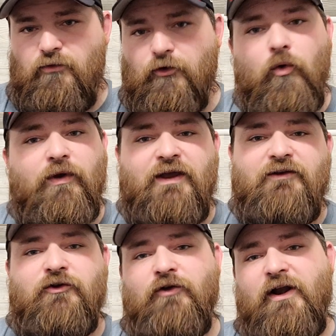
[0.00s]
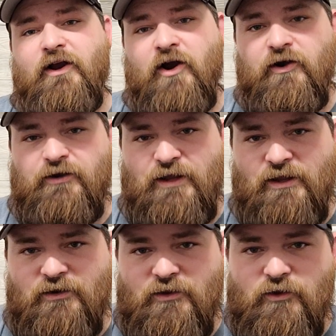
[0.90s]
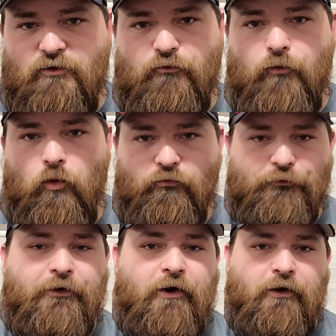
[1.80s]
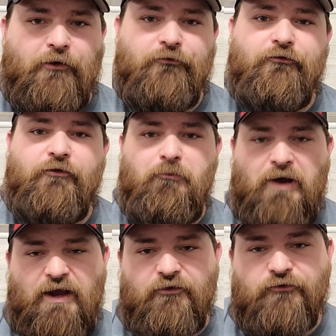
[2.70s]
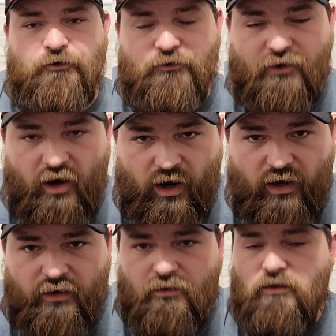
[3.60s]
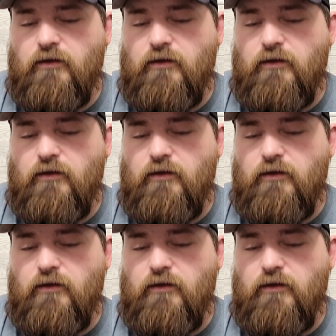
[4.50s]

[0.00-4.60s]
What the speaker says: going into credit card debt over cards to buy a certain card,